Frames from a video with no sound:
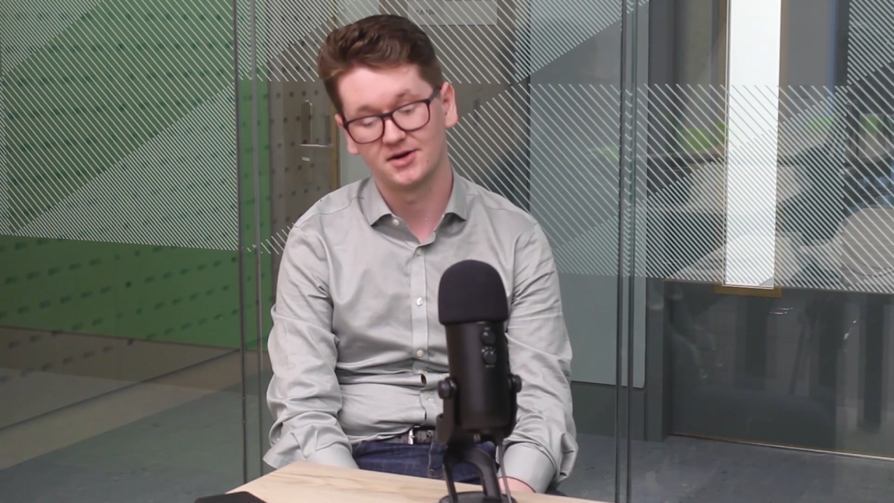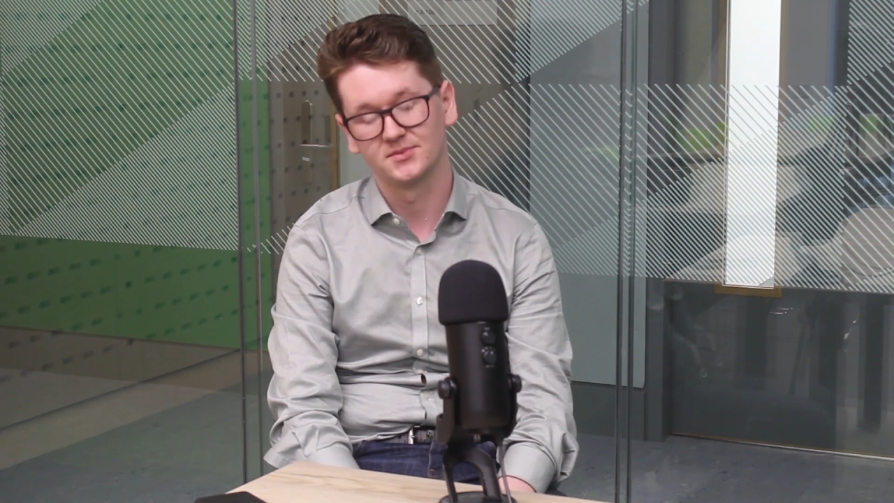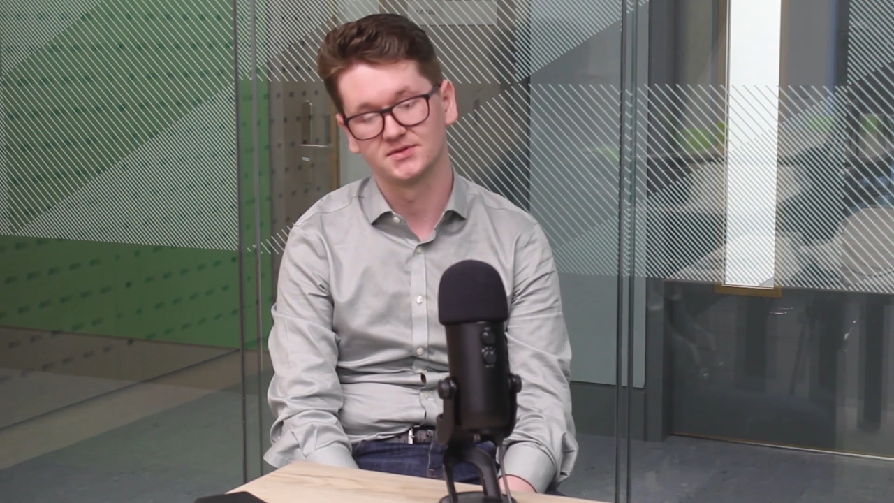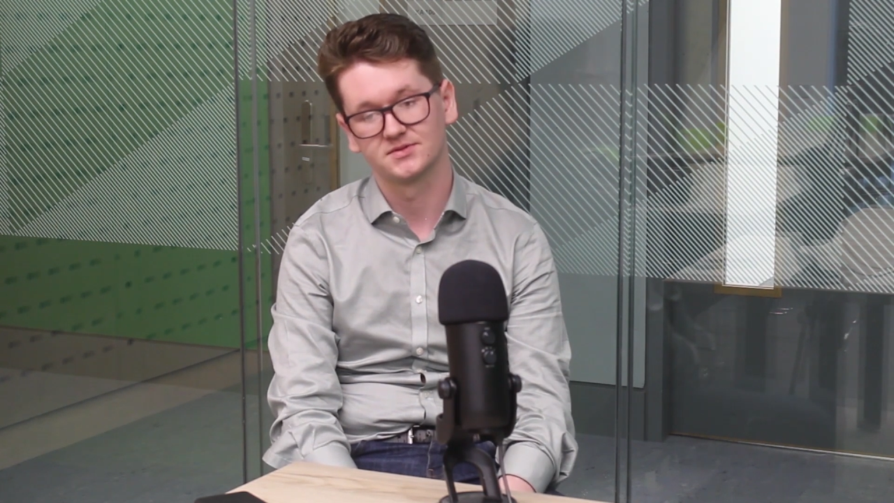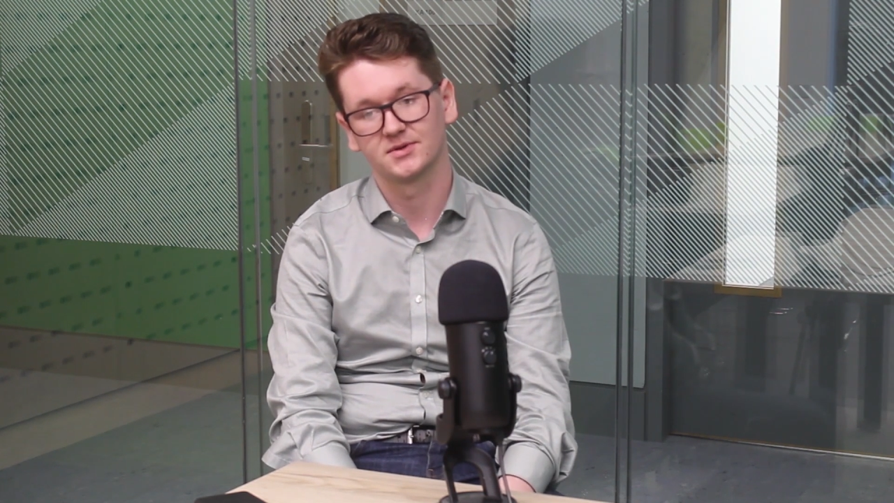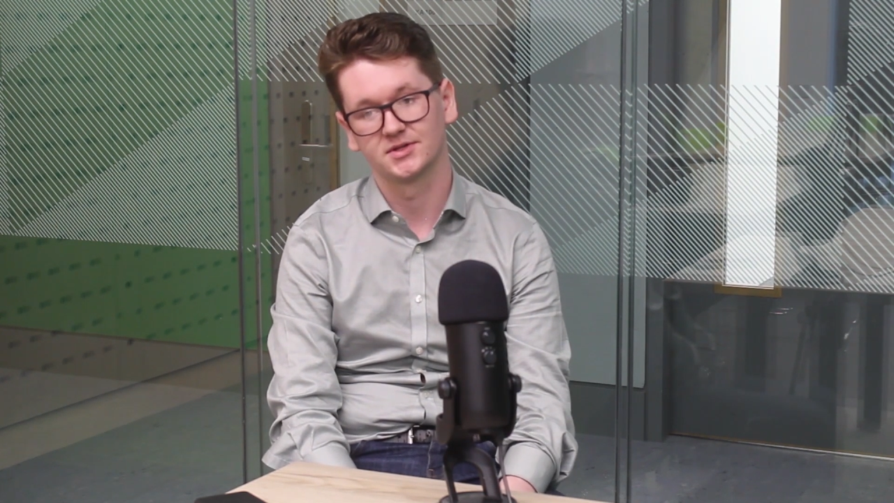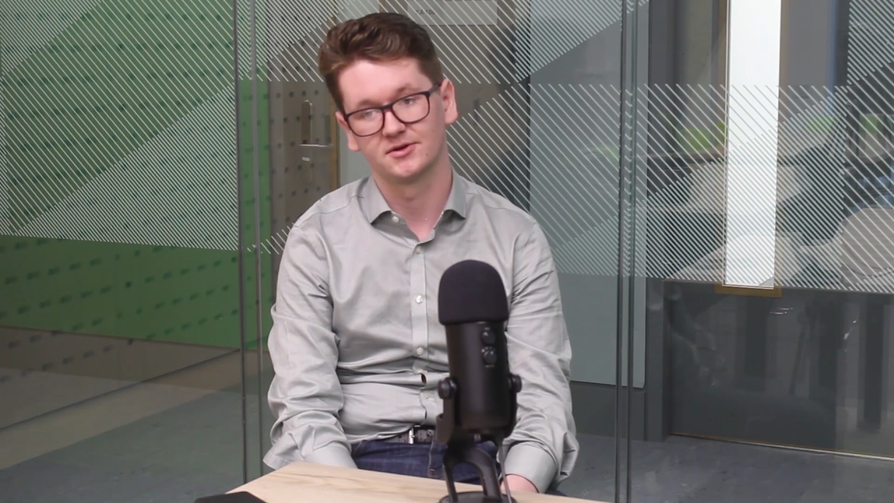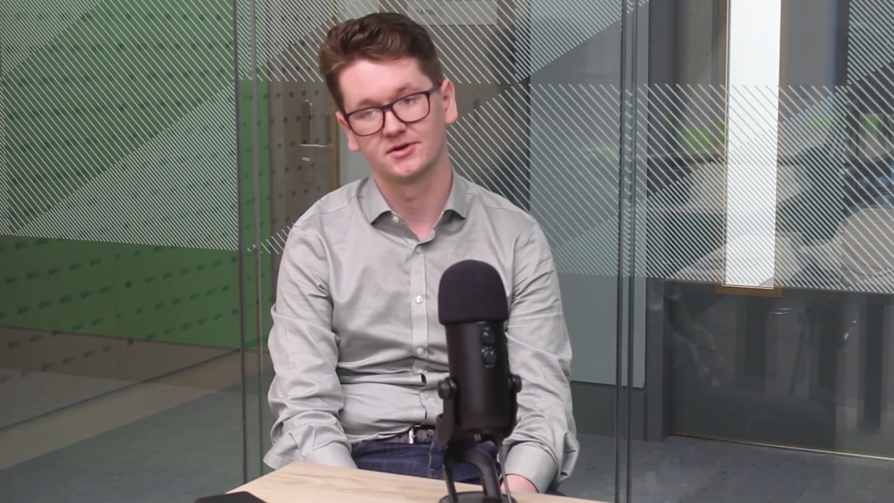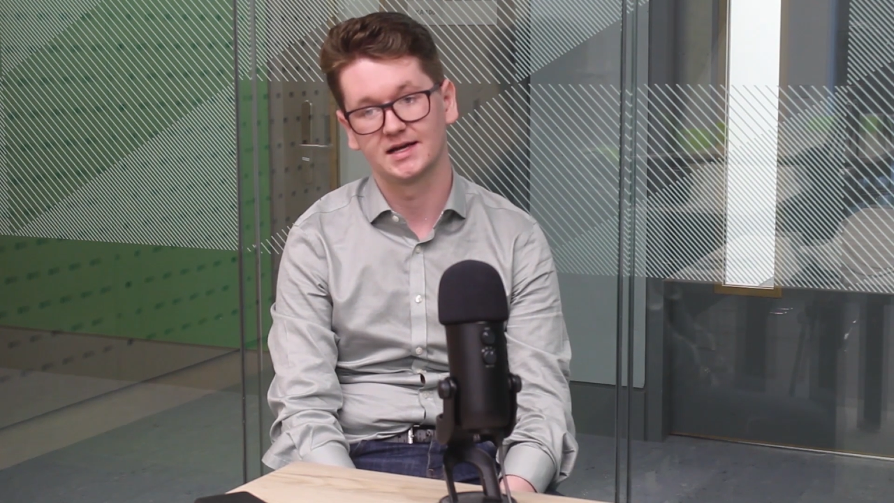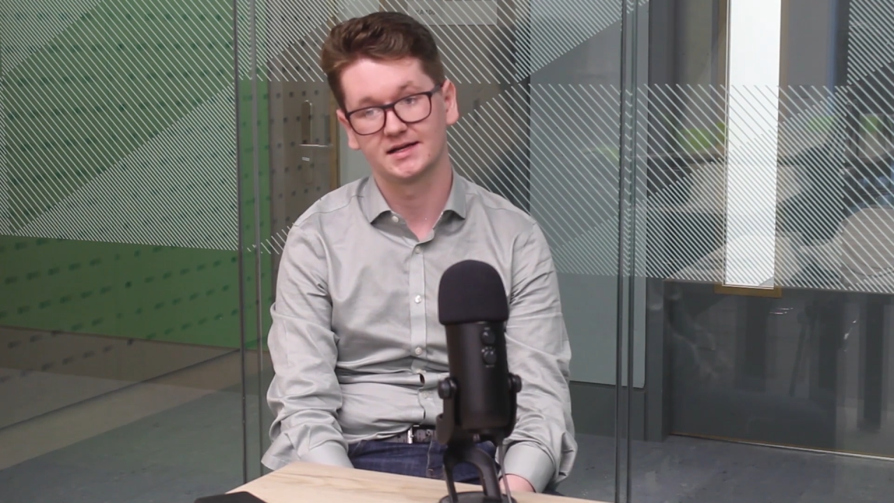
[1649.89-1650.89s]
comments when
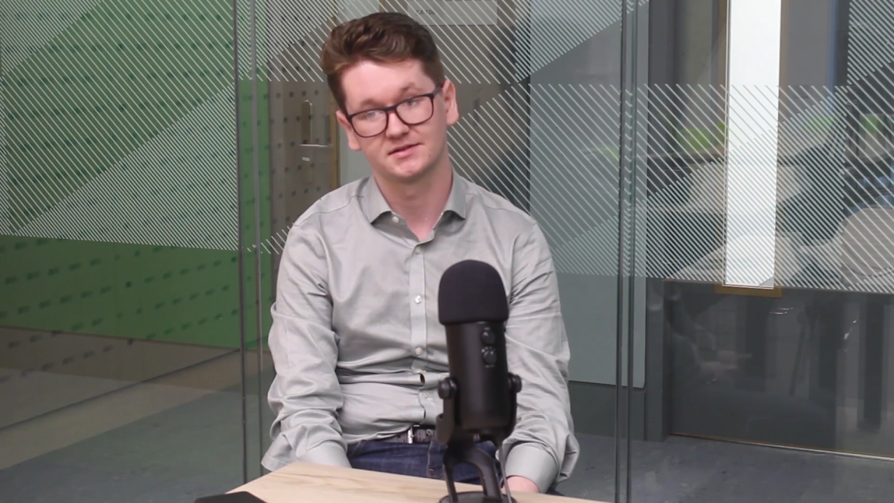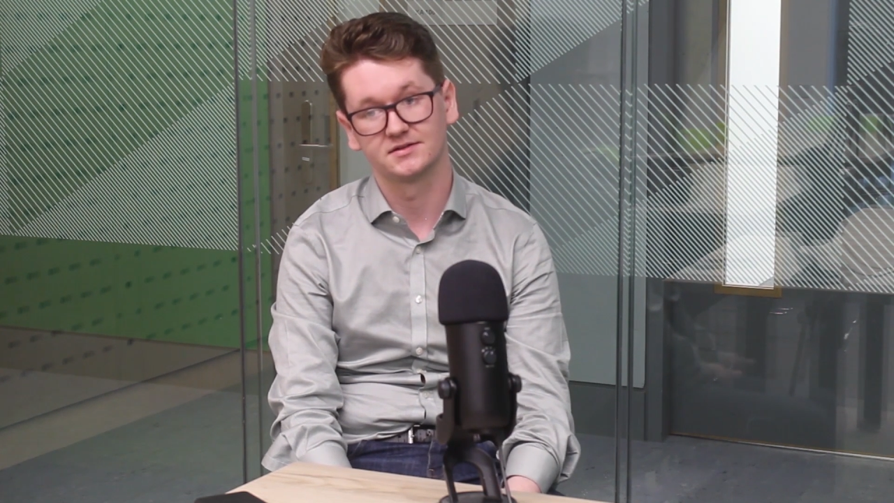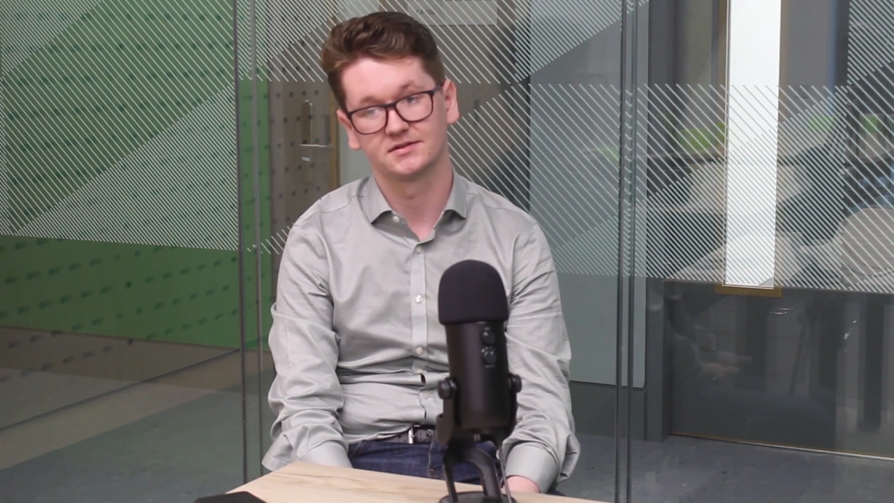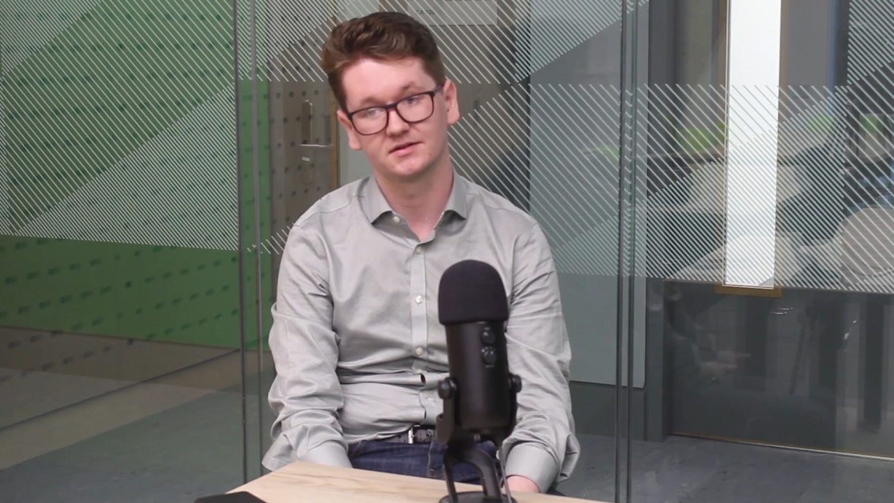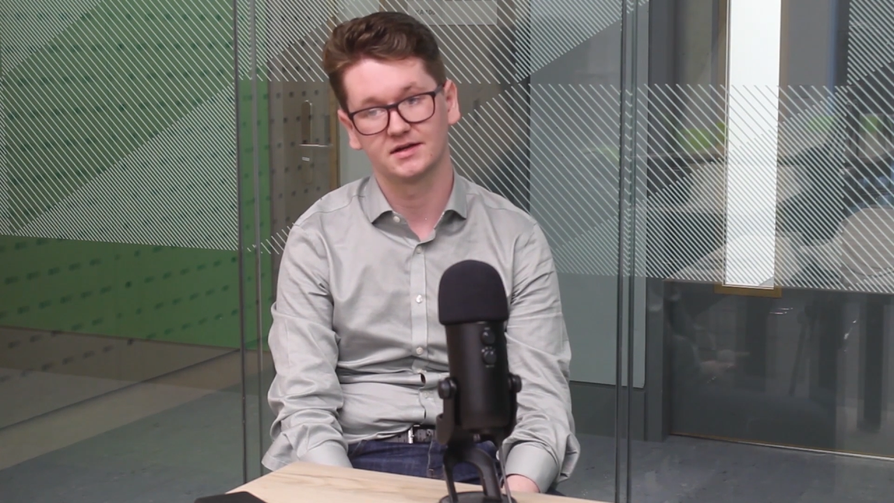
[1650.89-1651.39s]
they were elected